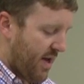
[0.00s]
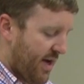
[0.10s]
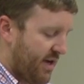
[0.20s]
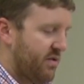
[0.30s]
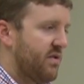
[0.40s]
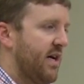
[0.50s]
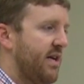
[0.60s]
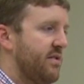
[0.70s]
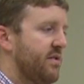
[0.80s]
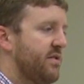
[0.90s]
in
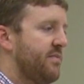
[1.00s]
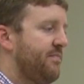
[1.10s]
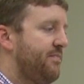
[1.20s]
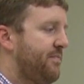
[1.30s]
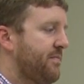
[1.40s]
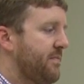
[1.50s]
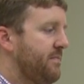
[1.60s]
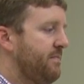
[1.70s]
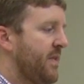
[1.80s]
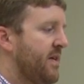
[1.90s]
exercises.
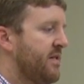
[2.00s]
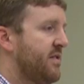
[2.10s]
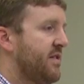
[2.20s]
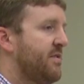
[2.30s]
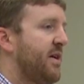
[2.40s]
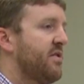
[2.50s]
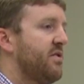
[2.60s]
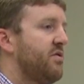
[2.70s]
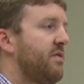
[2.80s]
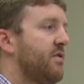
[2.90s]
This is
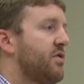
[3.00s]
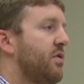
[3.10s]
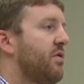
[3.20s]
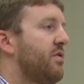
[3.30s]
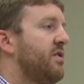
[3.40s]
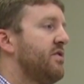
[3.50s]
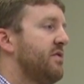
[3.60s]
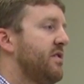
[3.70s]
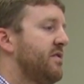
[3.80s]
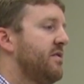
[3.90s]
especially true for shoulder
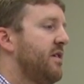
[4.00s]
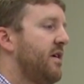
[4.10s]
injuries.